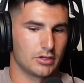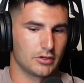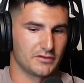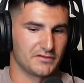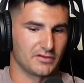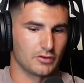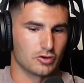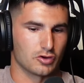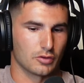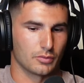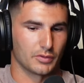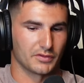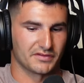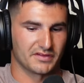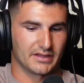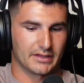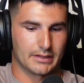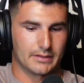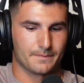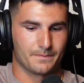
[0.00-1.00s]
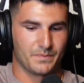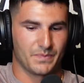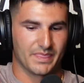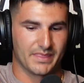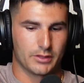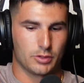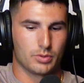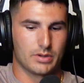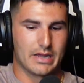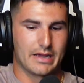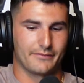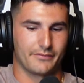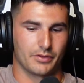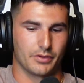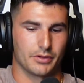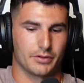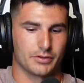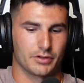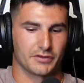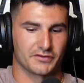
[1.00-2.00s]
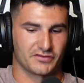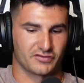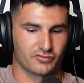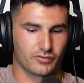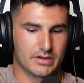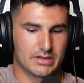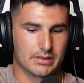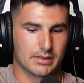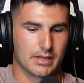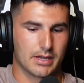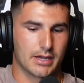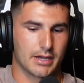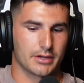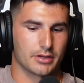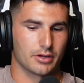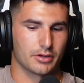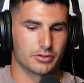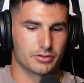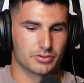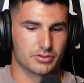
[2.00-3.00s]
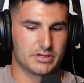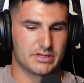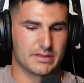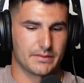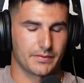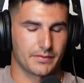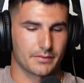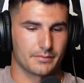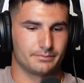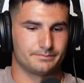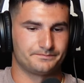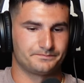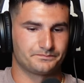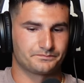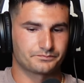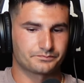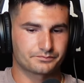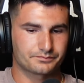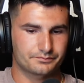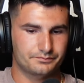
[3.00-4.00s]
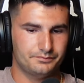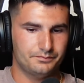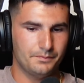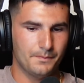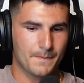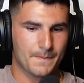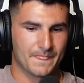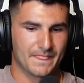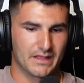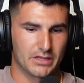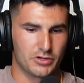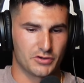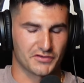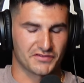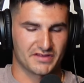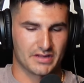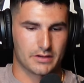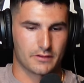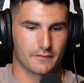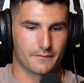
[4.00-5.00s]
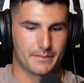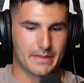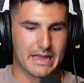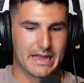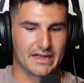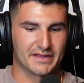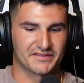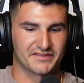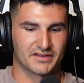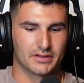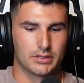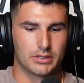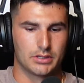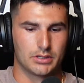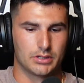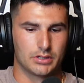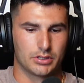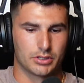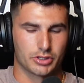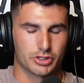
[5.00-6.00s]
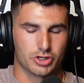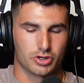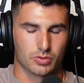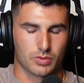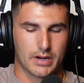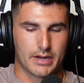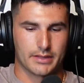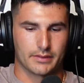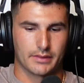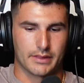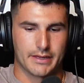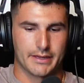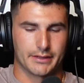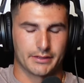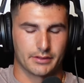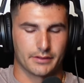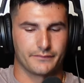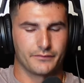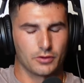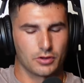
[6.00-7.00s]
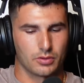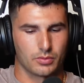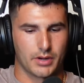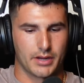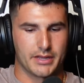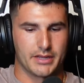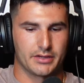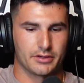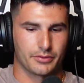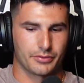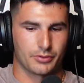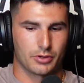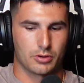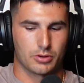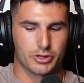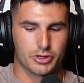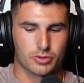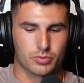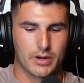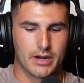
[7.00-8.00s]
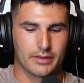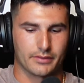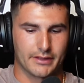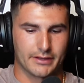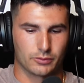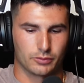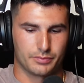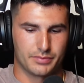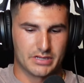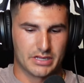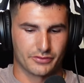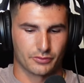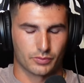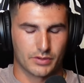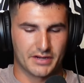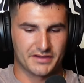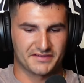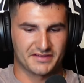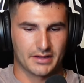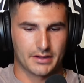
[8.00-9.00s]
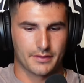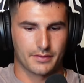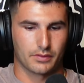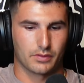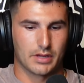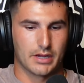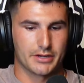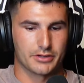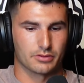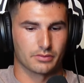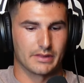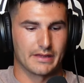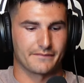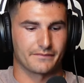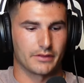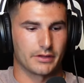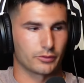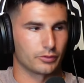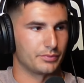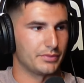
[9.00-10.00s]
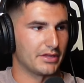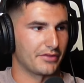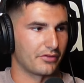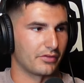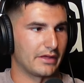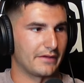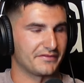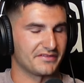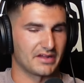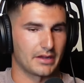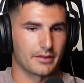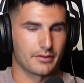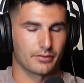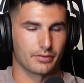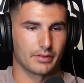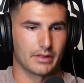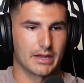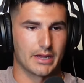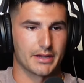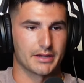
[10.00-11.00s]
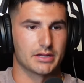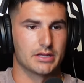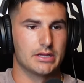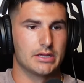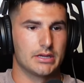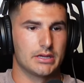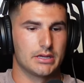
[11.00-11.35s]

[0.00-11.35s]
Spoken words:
So you're almost like you would have a straight line underneath your center of mass. Your right leg, if you're a right-handed thrower, your right leg would be on the right side of the line, your left leg would be on the left side of the line.